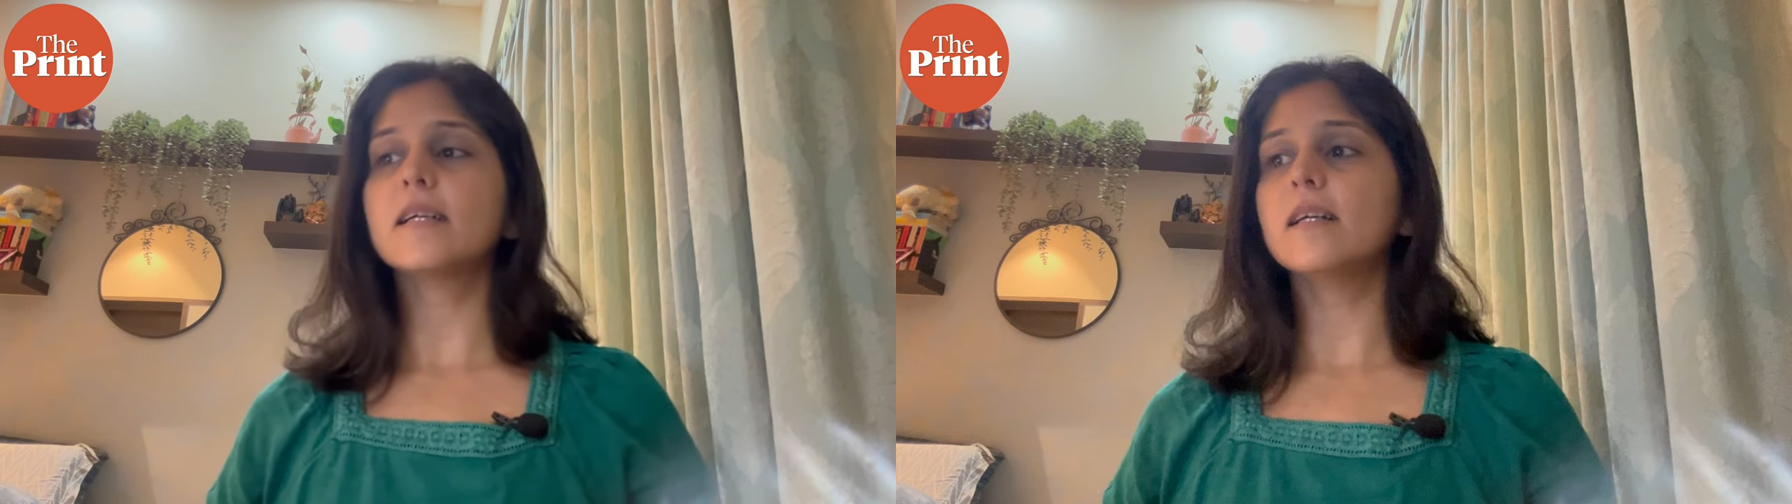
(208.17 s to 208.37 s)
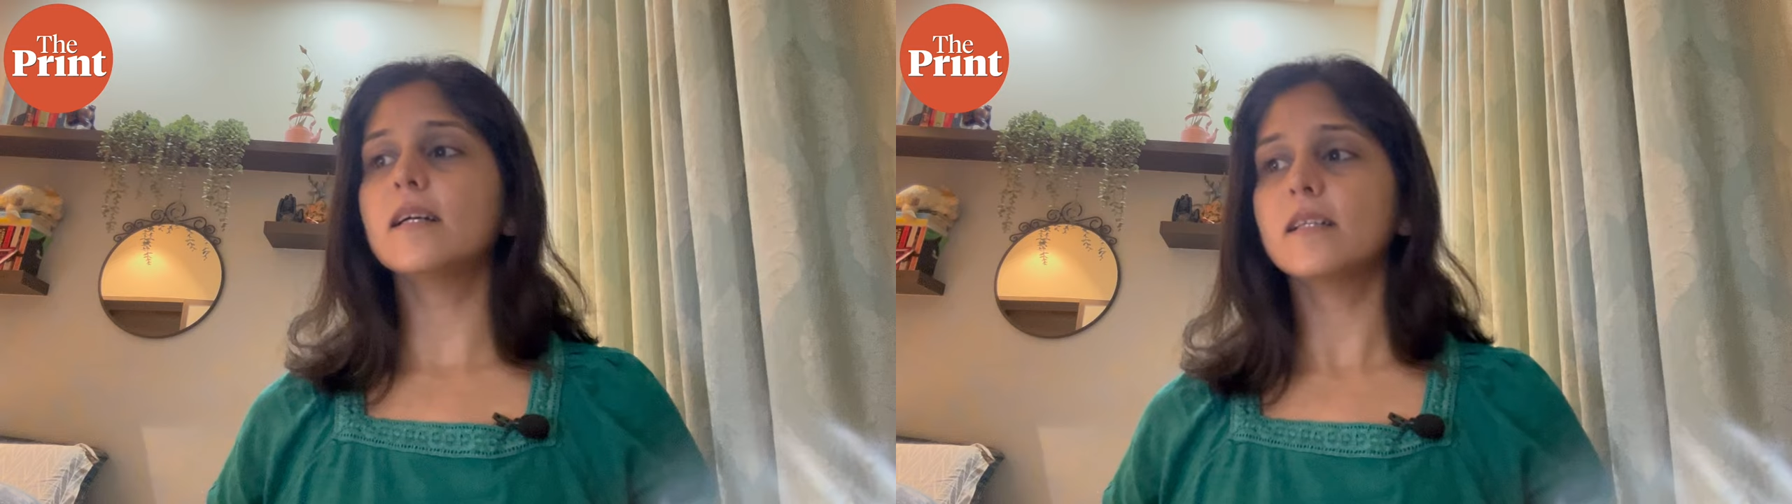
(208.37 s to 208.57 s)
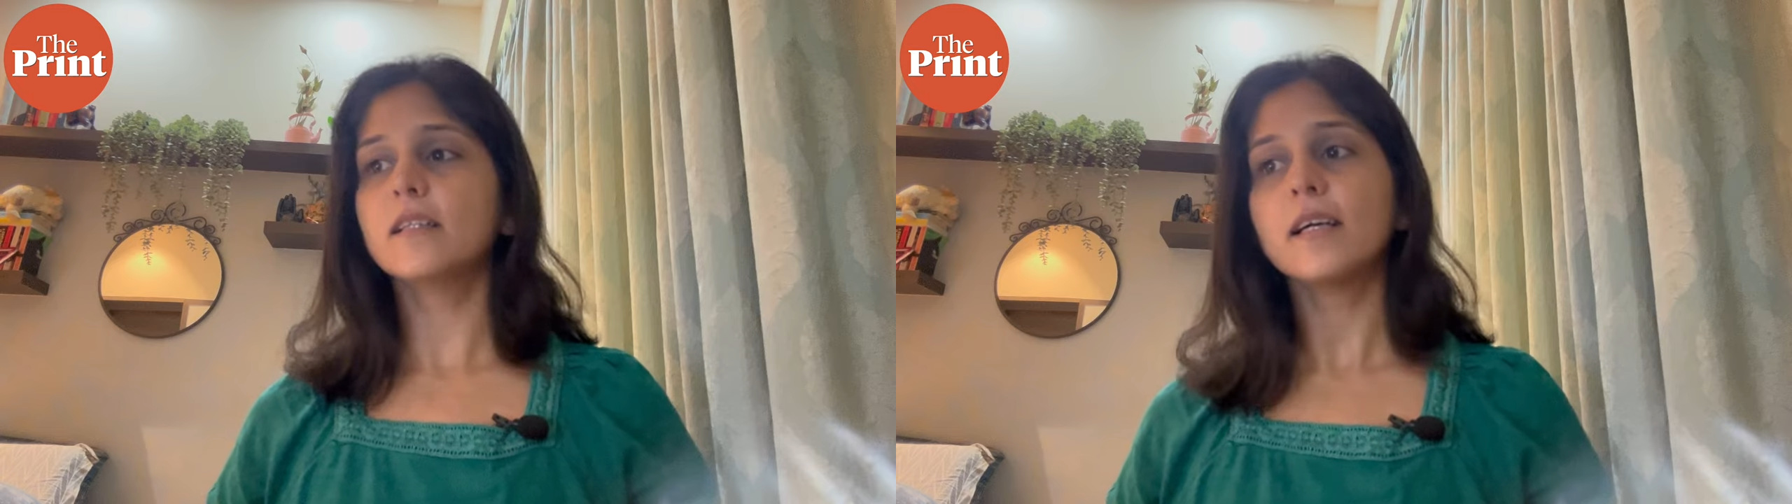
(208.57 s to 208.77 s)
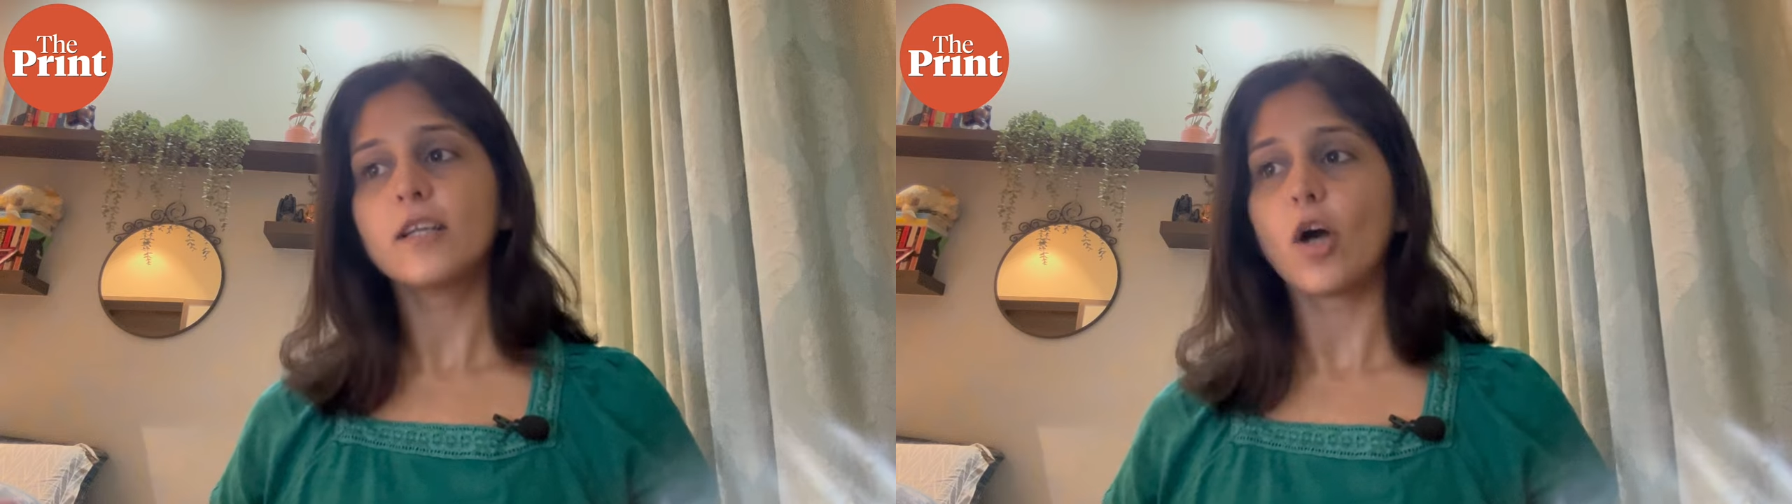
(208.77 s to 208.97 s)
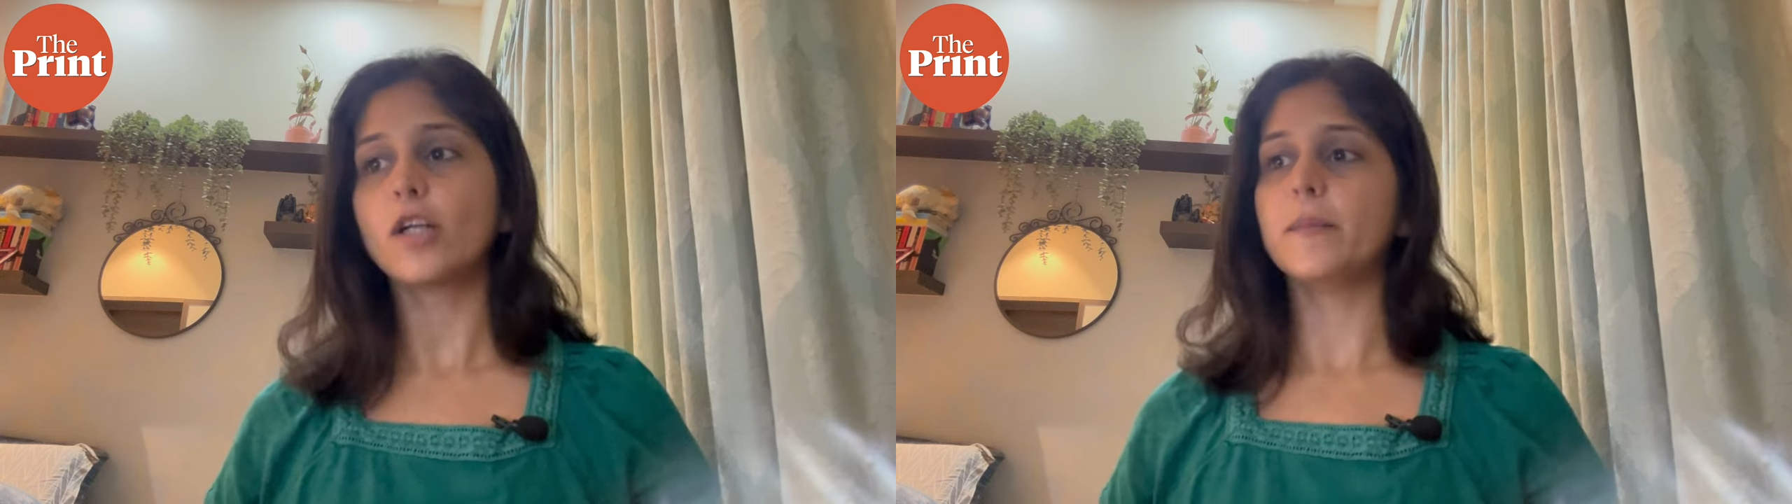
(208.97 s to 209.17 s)
the
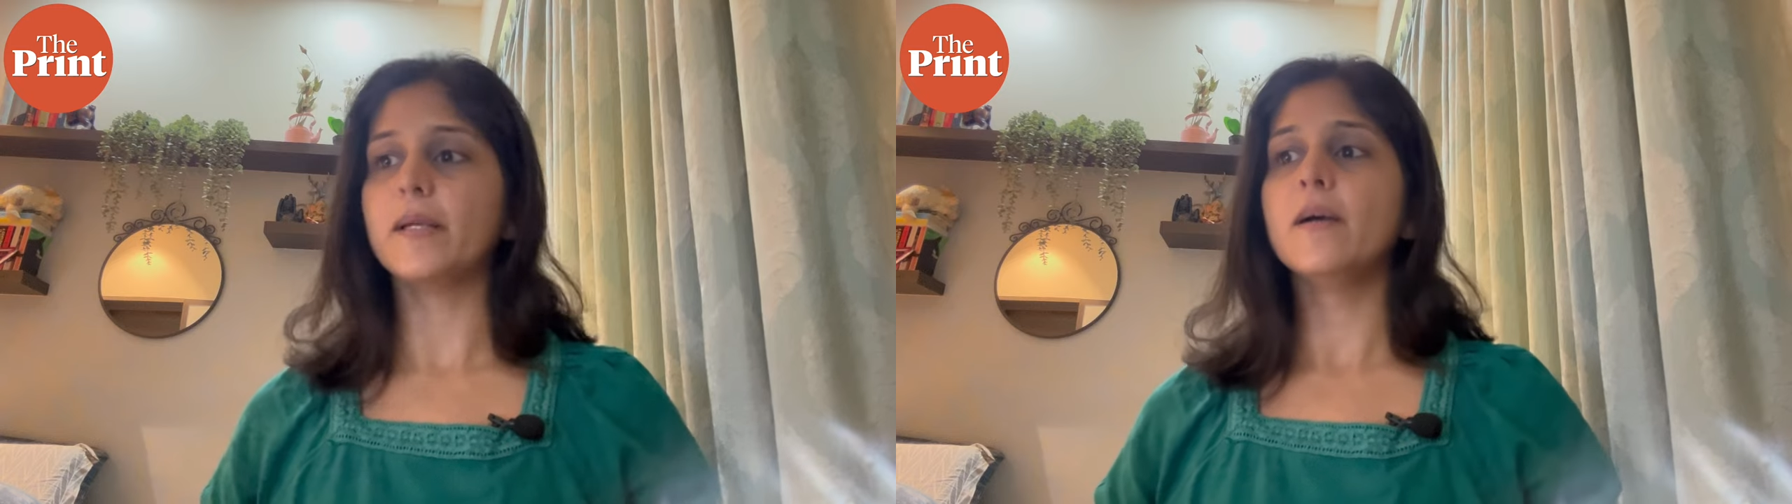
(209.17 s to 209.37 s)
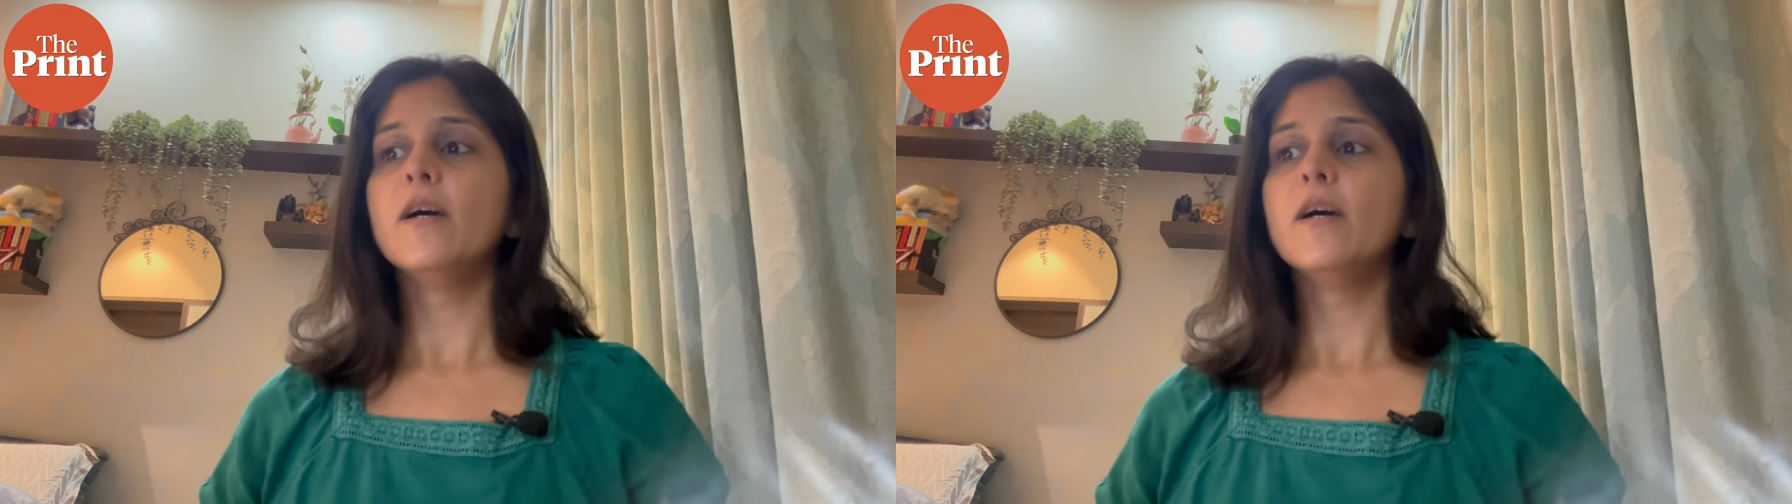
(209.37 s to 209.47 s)
economy.